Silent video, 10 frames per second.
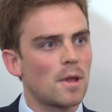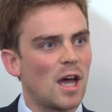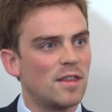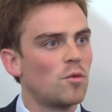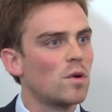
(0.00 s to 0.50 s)

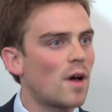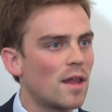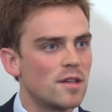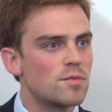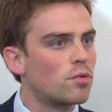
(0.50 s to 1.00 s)
And then we've
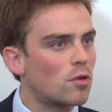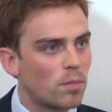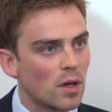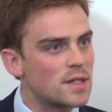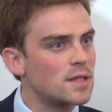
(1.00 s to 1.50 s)
had these poor
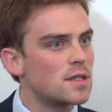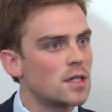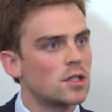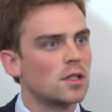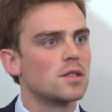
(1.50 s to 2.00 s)
policy
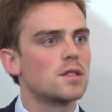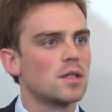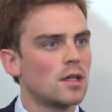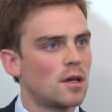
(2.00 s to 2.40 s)
decisions